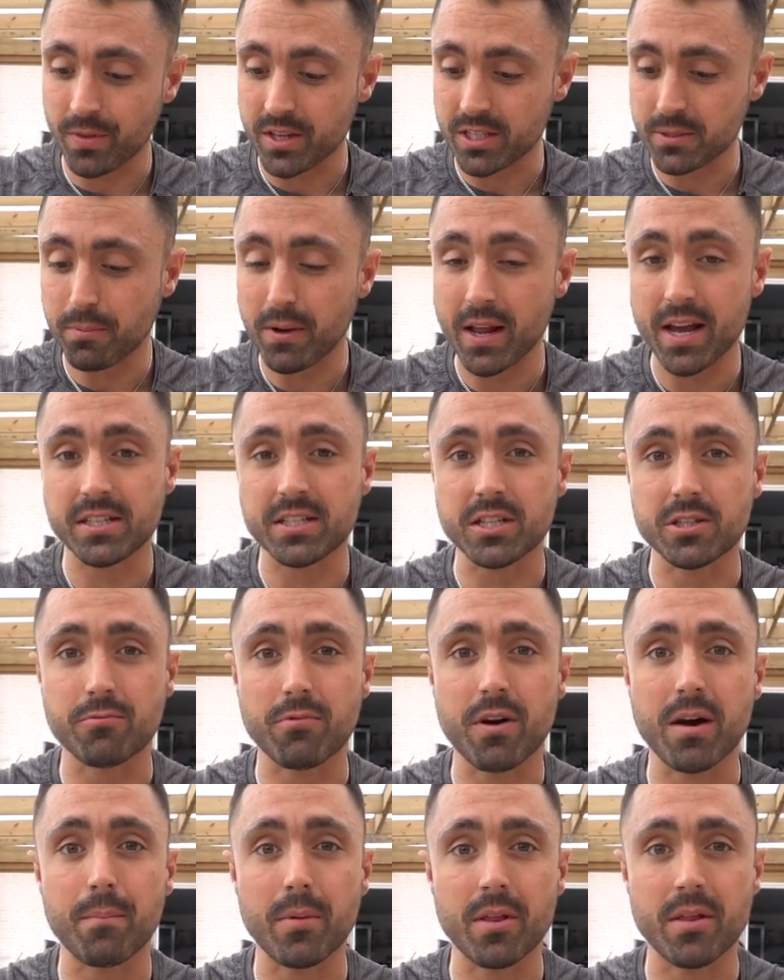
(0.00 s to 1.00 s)
This place is
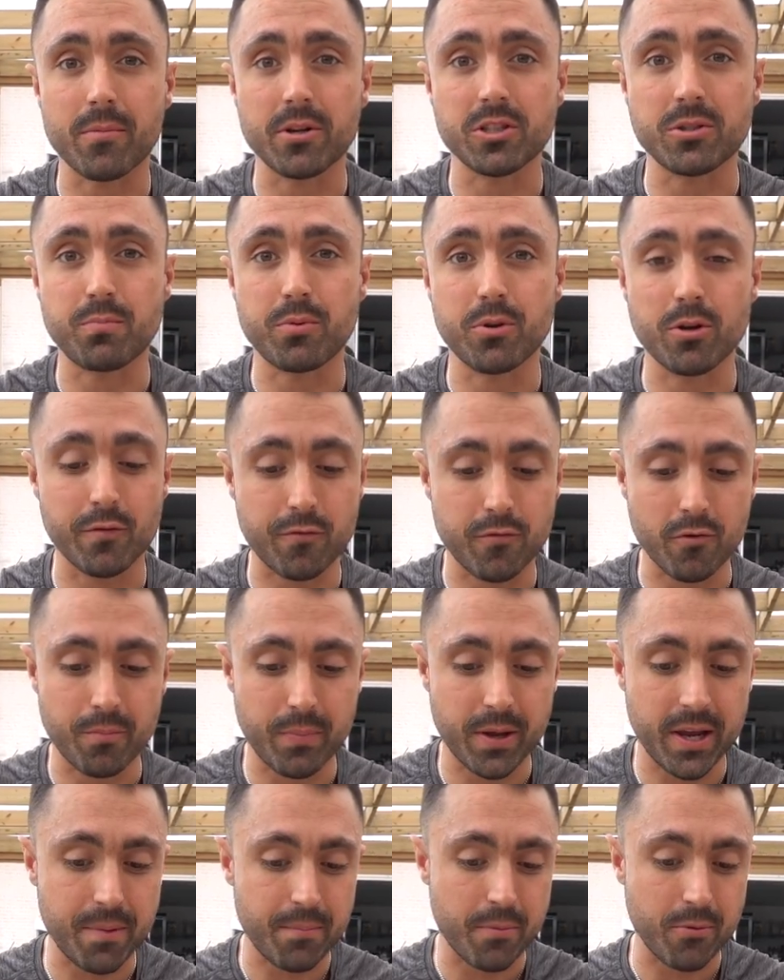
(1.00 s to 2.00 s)
run by the most beautiful
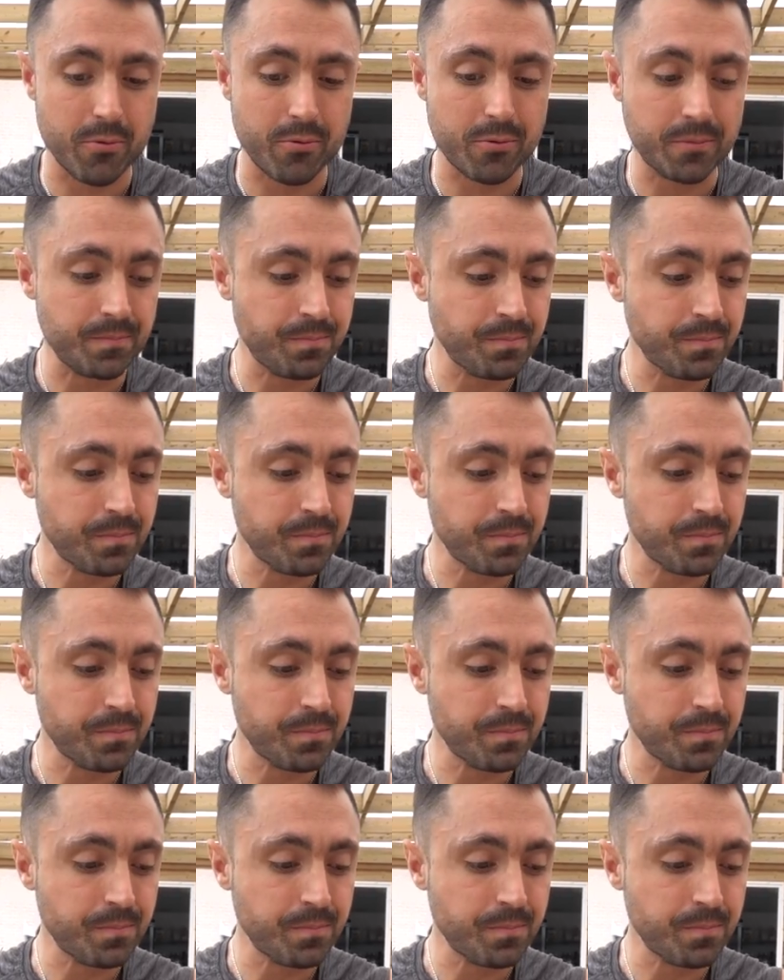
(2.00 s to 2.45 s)
people